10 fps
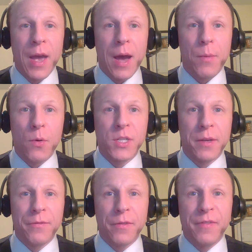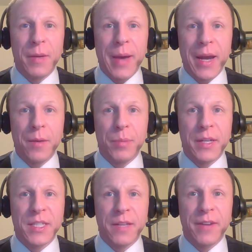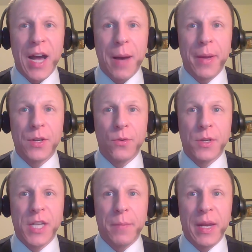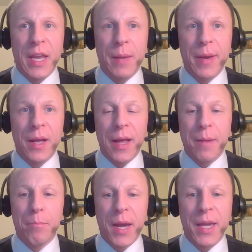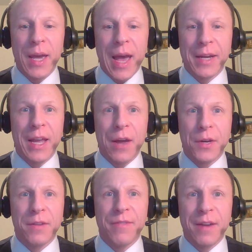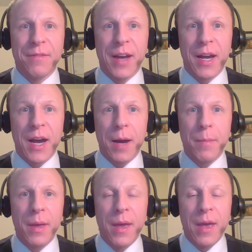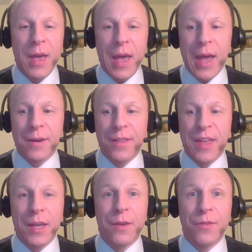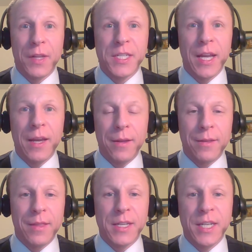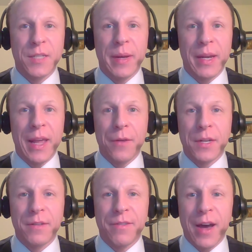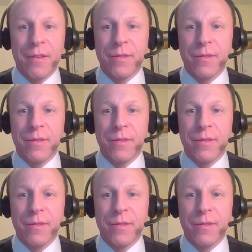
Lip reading: I'm always looking for feedback. Please leave a comment or send me an email at mike@countingto5.com. And thank you for listening. This has been Counting to Five.